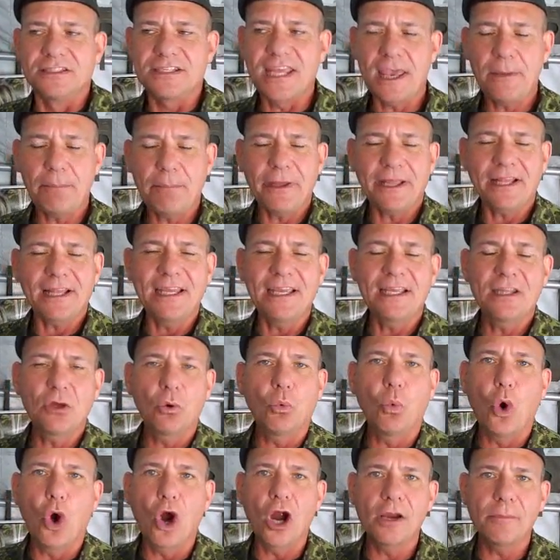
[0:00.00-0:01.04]
Typically,
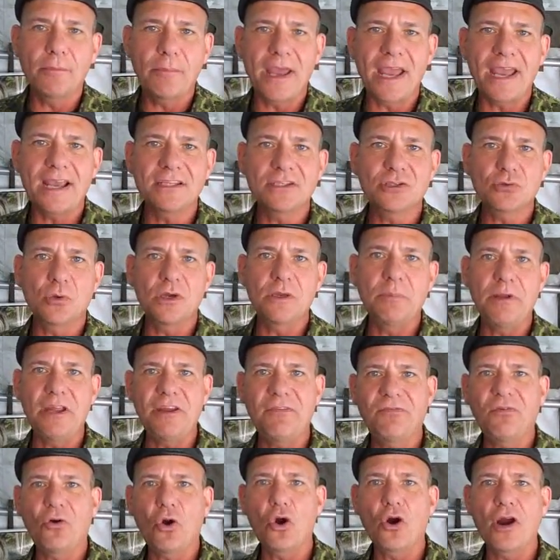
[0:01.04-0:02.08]
the ward beds would be
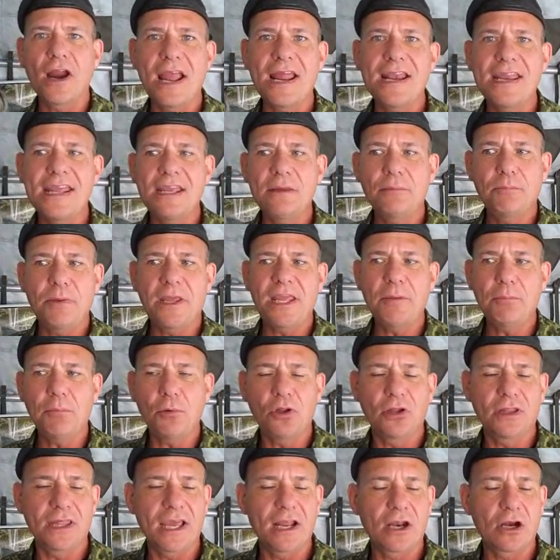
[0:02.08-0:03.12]
for any
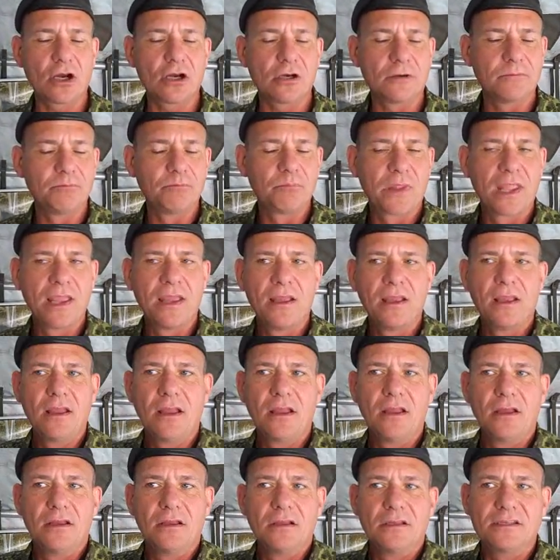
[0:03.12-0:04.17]
people that are
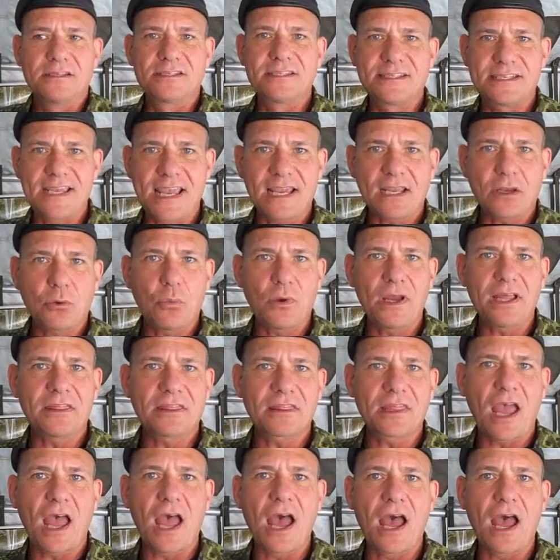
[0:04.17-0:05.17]
sick with